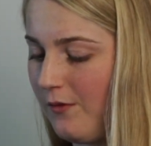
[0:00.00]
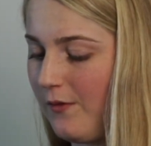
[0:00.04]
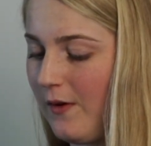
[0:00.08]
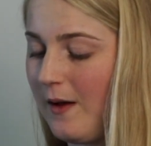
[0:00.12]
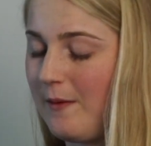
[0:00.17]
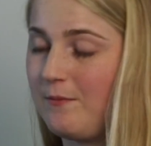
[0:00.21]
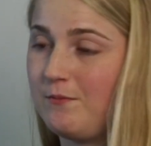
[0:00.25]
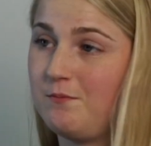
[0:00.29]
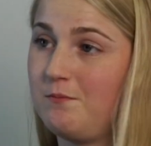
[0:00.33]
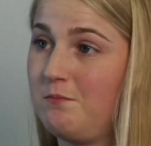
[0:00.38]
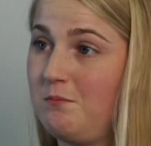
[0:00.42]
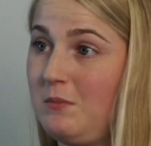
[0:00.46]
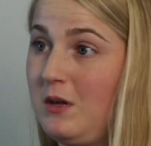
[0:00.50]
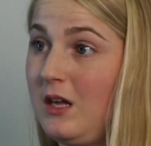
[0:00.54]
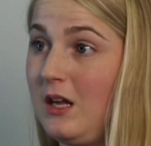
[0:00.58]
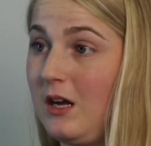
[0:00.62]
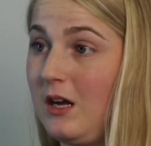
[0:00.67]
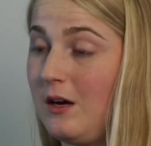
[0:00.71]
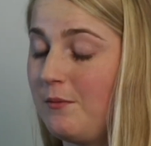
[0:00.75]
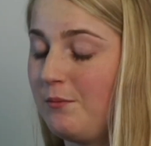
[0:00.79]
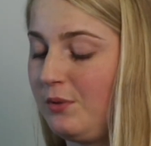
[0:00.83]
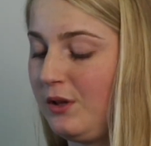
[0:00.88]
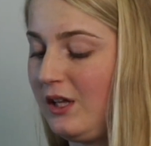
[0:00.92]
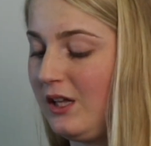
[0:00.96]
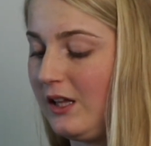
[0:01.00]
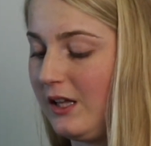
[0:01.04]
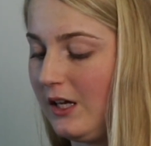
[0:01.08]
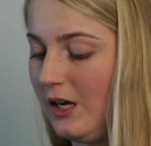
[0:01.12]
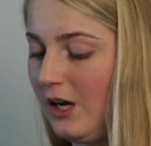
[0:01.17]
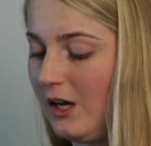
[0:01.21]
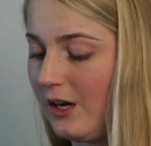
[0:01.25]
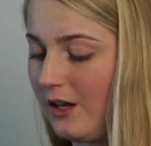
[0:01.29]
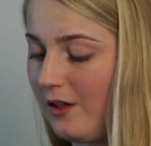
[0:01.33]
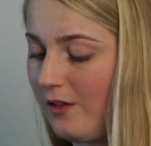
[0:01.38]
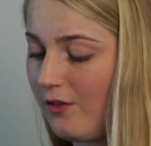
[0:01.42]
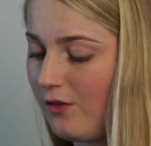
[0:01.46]
if I'm being completely
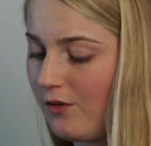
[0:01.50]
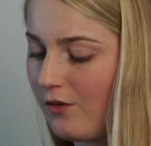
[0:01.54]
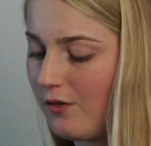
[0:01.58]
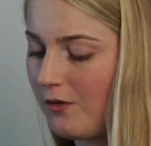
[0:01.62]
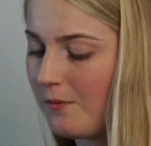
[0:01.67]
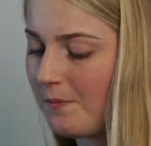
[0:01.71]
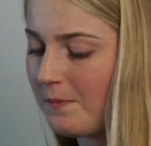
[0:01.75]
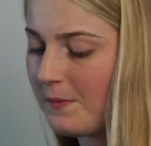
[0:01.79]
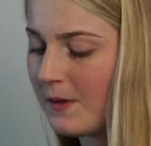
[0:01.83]
honest.